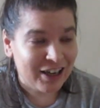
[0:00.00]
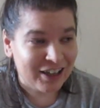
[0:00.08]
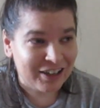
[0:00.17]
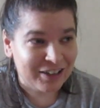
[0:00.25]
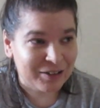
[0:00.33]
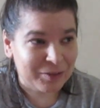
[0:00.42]

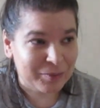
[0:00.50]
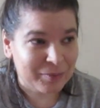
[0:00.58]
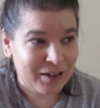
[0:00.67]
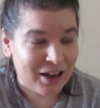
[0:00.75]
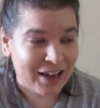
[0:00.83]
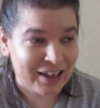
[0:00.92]

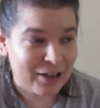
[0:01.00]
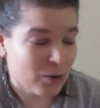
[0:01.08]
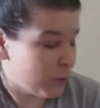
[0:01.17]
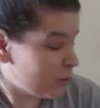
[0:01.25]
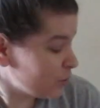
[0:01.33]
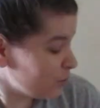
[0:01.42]
I get a
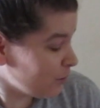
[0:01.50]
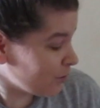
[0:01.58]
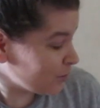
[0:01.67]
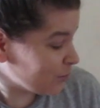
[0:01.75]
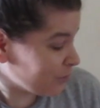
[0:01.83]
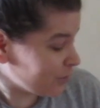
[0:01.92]
water
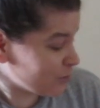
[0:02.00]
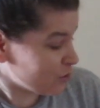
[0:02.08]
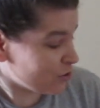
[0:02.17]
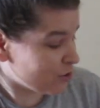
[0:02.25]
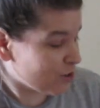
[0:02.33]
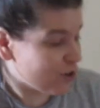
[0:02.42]
bottle with a
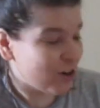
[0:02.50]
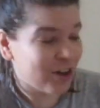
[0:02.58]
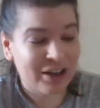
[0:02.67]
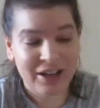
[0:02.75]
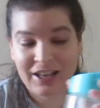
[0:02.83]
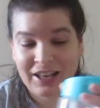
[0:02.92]
straw
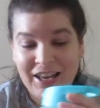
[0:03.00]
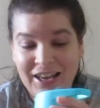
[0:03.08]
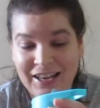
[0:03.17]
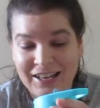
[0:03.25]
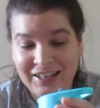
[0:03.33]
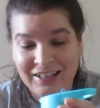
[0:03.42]

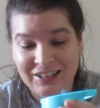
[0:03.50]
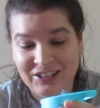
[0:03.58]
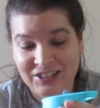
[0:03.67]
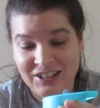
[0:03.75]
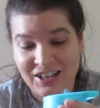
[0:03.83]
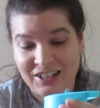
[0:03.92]
and I
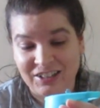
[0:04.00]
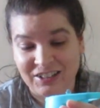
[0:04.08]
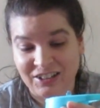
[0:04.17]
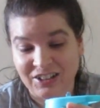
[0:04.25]
just kind of